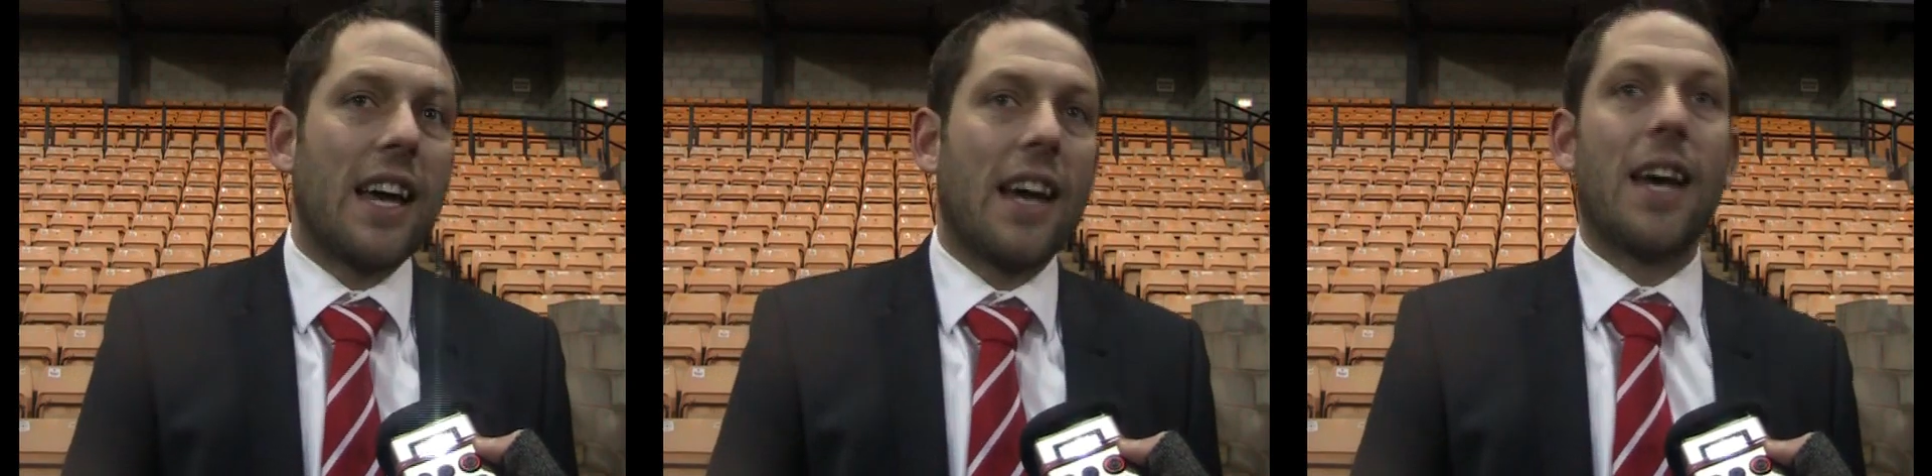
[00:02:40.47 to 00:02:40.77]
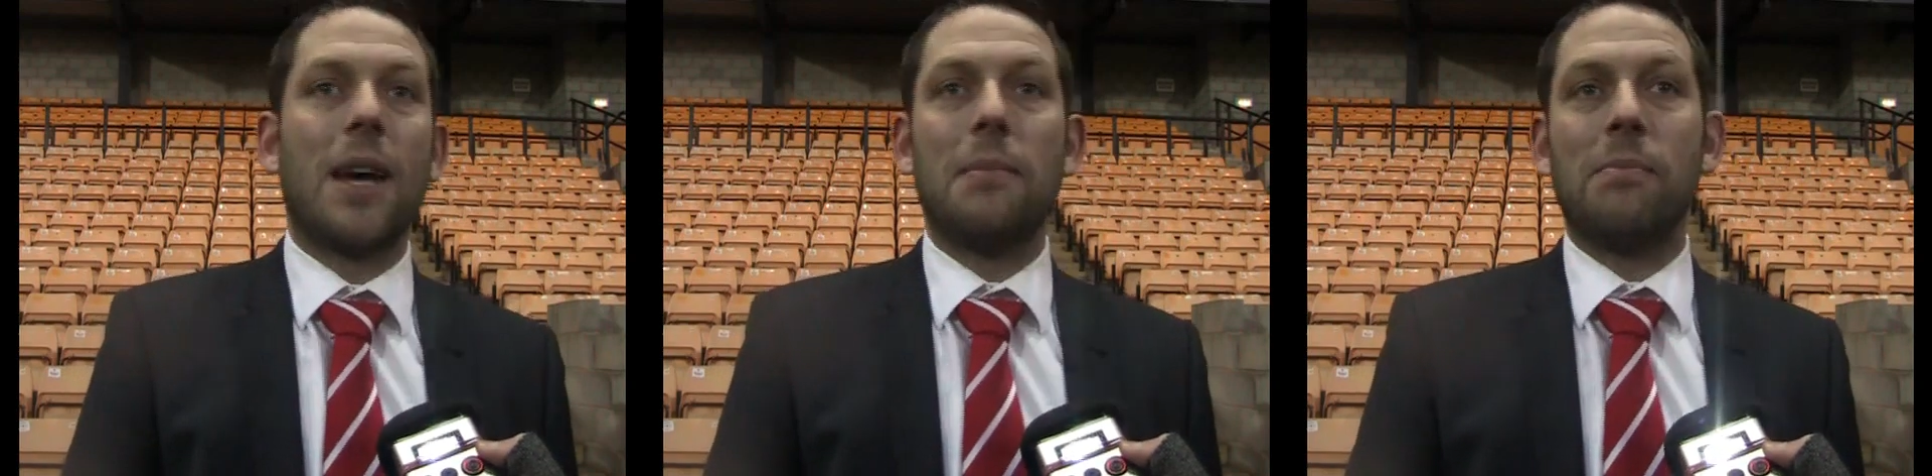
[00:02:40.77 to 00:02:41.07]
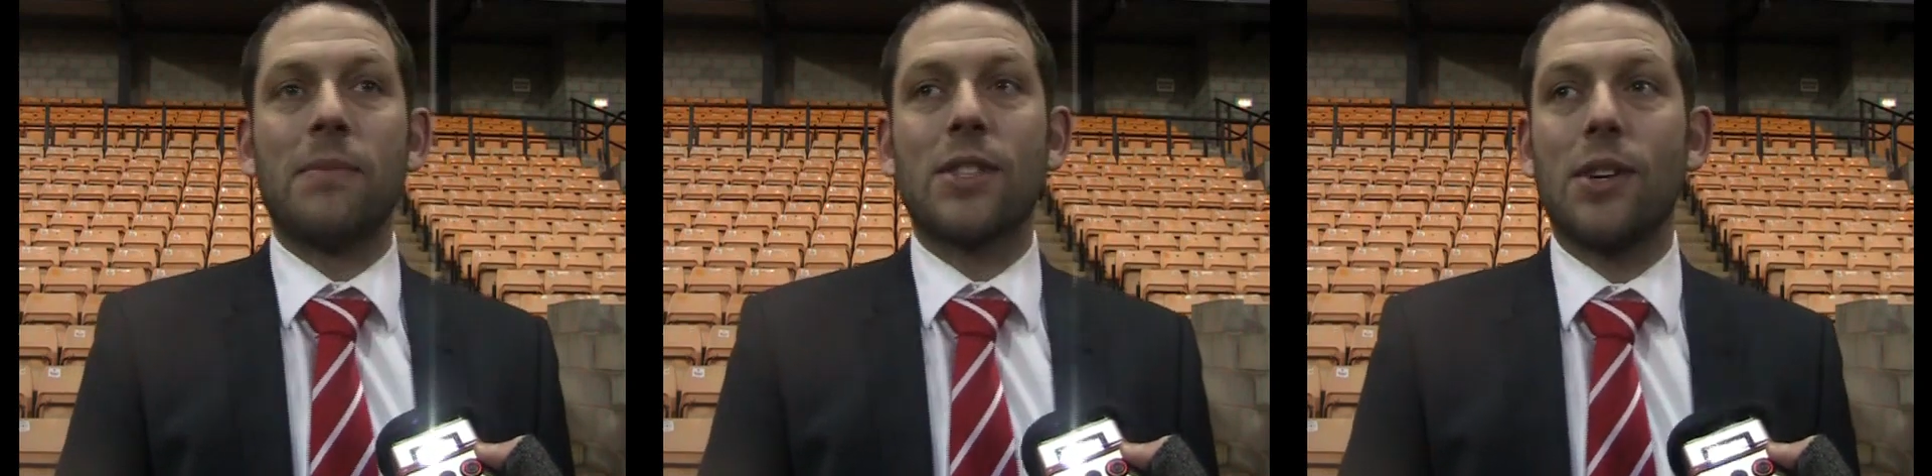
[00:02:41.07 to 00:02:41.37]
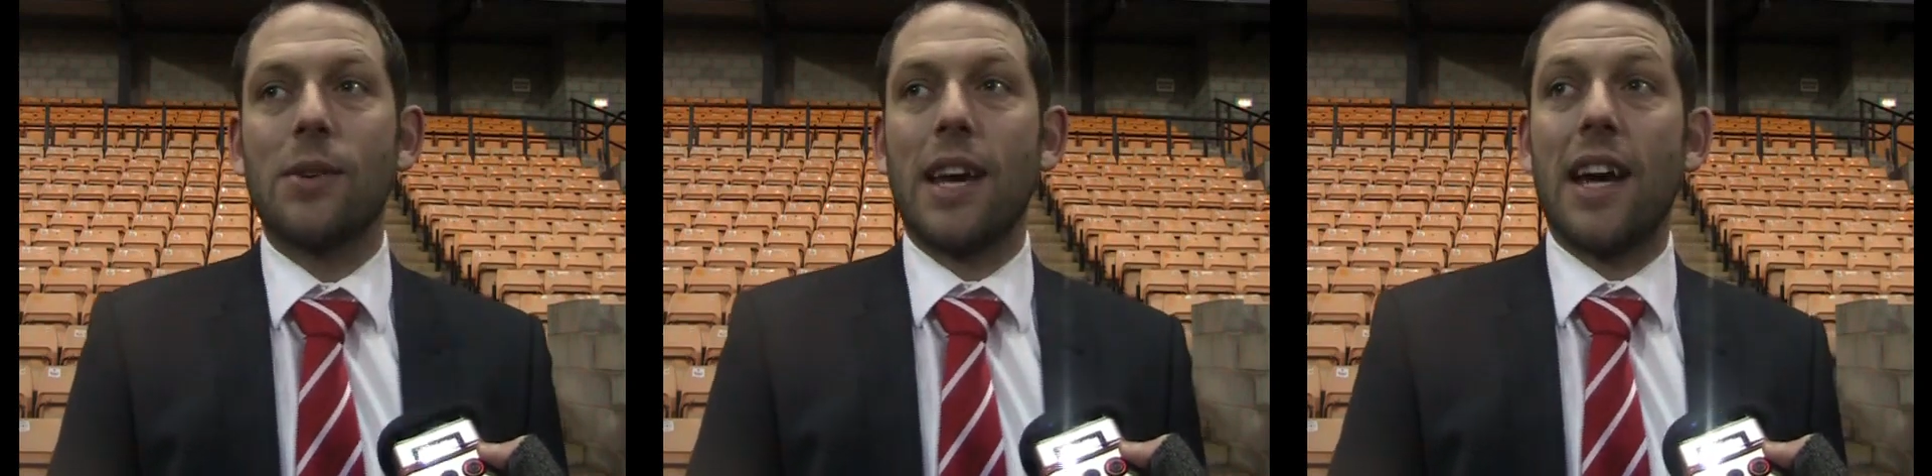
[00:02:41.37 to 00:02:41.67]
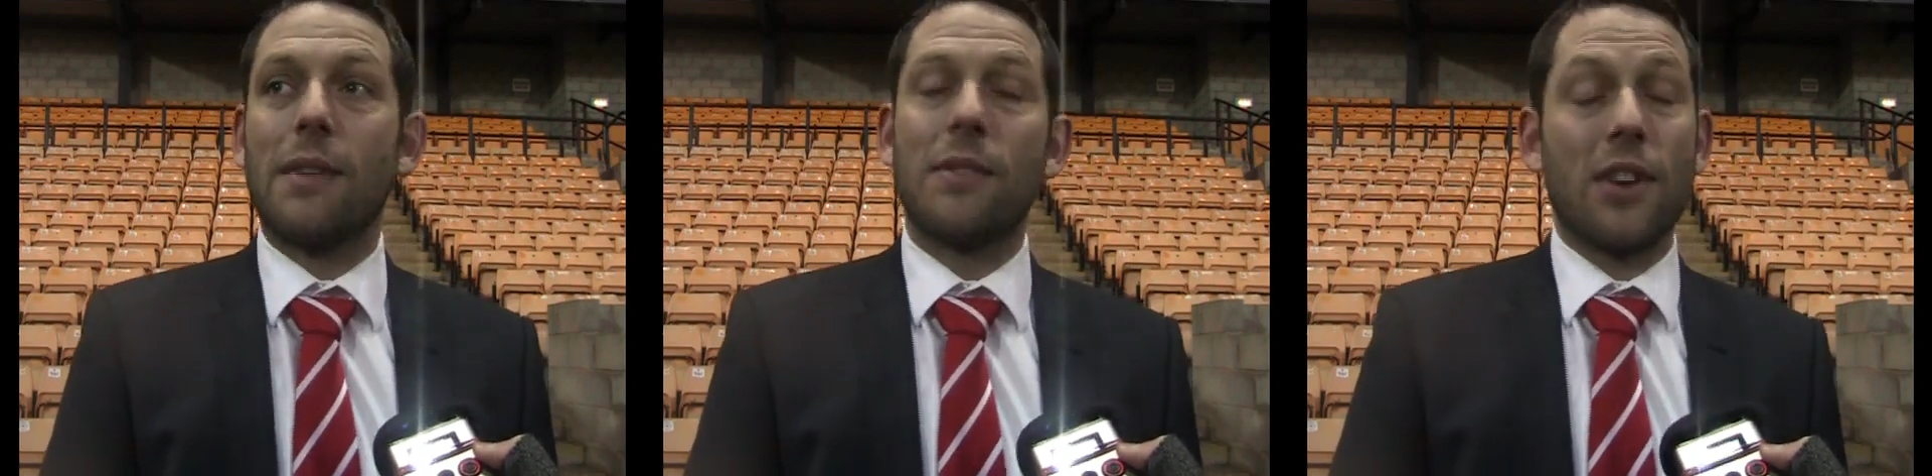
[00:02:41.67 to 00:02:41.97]
Um, so
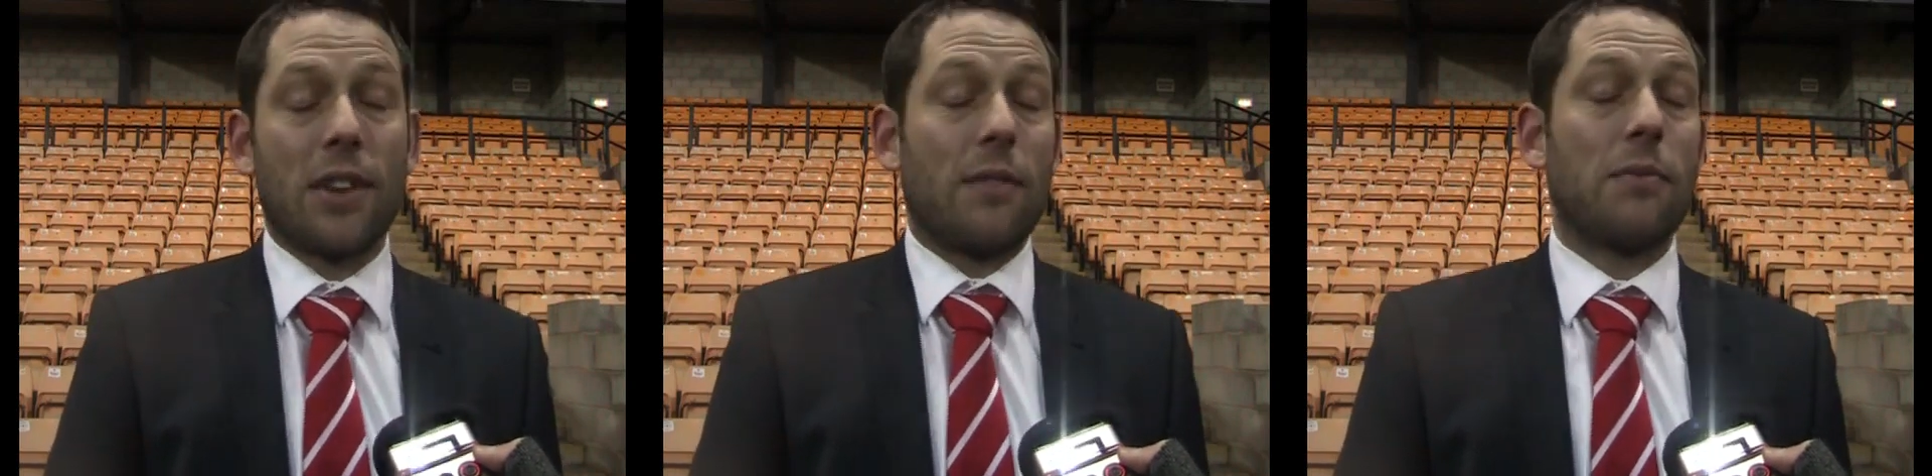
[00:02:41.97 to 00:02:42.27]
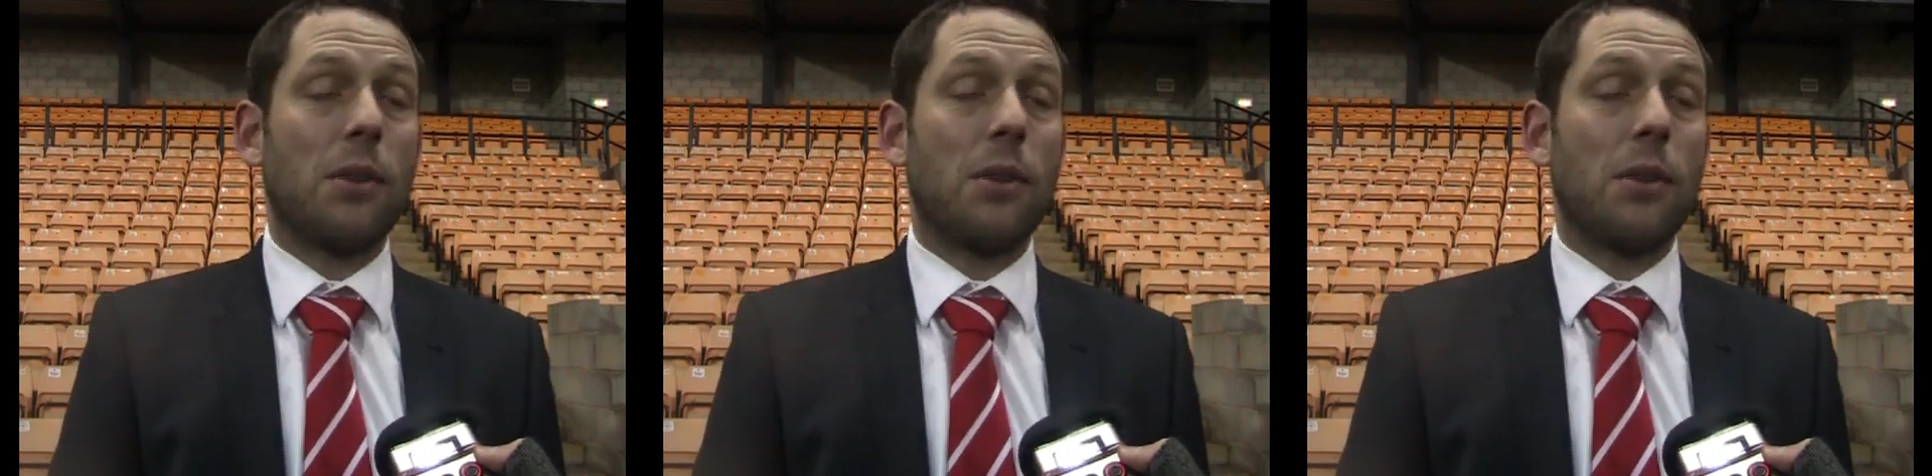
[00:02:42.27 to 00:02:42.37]
yeah, you've got you've,